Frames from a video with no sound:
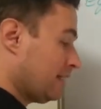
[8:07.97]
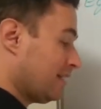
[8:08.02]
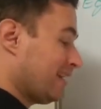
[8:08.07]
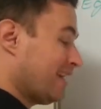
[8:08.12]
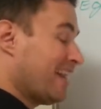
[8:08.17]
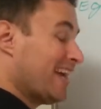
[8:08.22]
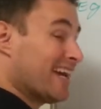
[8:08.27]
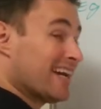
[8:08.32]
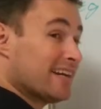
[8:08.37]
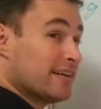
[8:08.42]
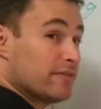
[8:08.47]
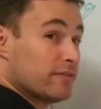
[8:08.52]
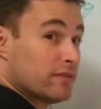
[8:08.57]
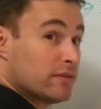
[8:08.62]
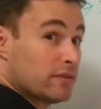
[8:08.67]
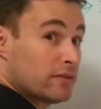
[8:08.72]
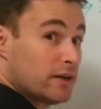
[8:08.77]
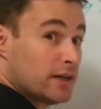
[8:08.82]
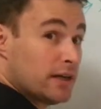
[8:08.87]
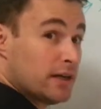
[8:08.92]
Negative
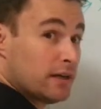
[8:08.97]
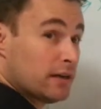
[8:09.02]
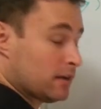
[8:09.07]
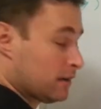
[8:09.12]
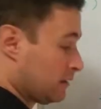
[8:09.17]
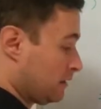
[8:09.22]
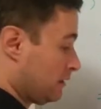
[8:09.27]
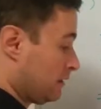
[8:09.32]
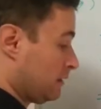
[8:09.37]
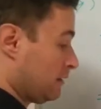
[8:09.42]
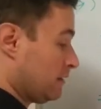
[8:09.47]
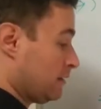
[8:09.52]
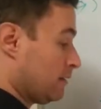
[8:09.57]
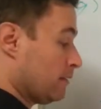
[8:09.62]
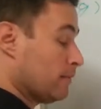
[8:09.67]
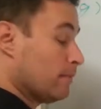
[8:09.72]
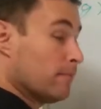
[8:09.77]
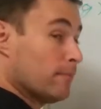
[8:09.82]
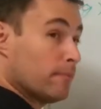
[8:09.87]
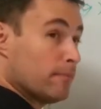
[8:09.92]
3
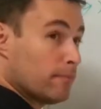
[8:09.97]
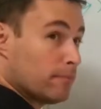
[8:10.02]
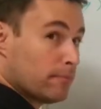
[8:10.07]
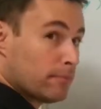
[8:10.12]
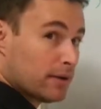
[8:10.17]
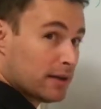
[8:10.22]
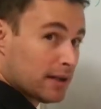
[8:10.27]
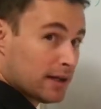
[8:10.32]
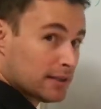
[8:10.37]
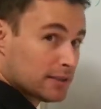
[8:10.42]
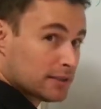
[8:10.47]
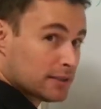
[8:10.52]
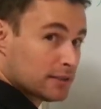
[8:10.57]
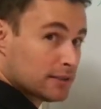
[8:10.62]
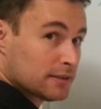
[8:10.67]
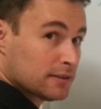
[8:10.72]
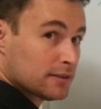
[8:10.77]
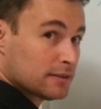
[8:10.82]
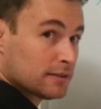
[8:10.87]
plus